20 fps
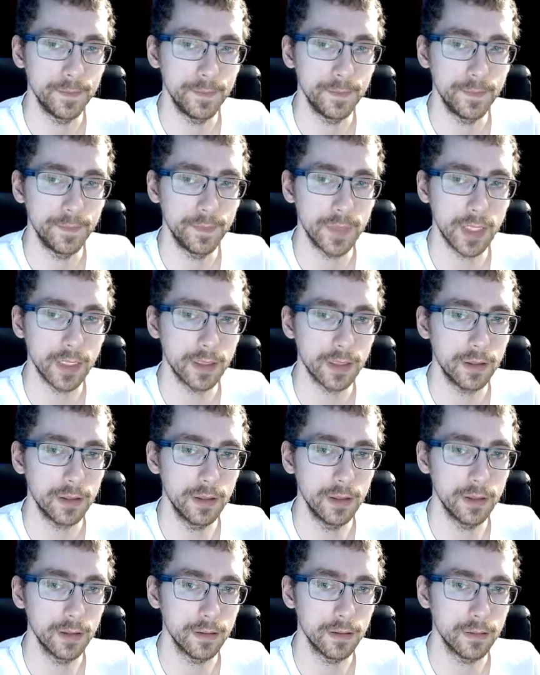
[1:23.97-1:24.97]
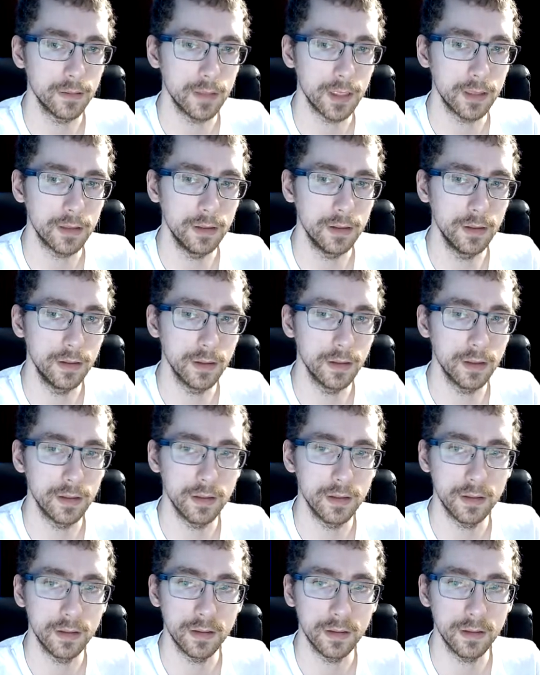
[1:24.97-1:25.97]
Not good. Not good.
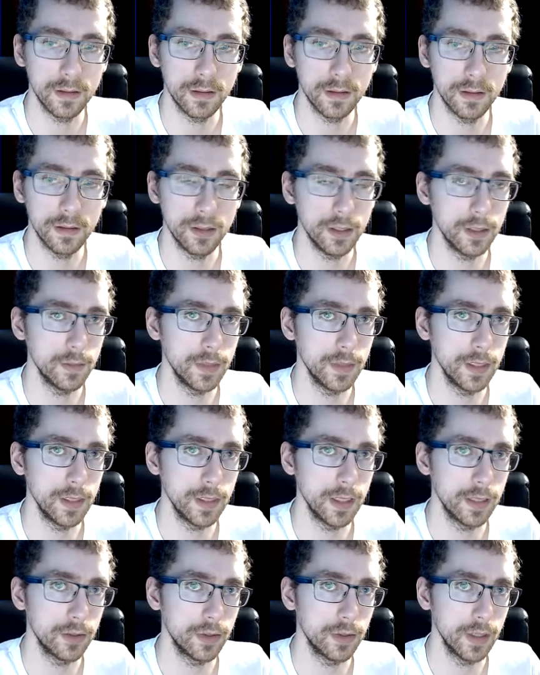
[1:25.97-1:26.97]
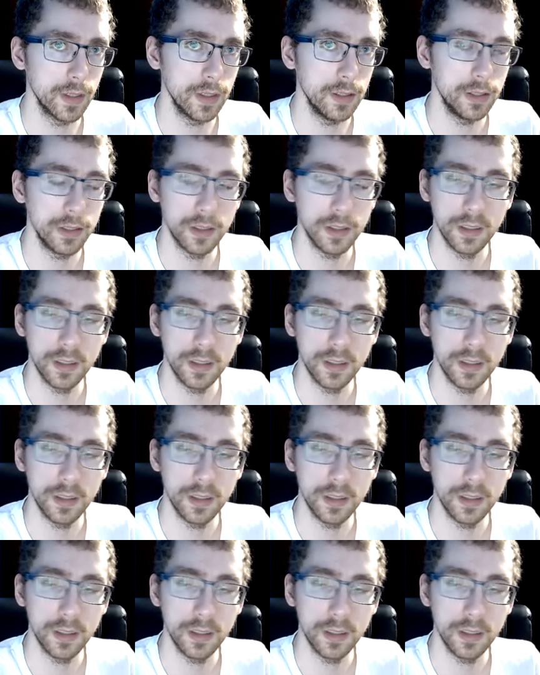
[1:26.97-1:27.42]
There shouldn't be that trash.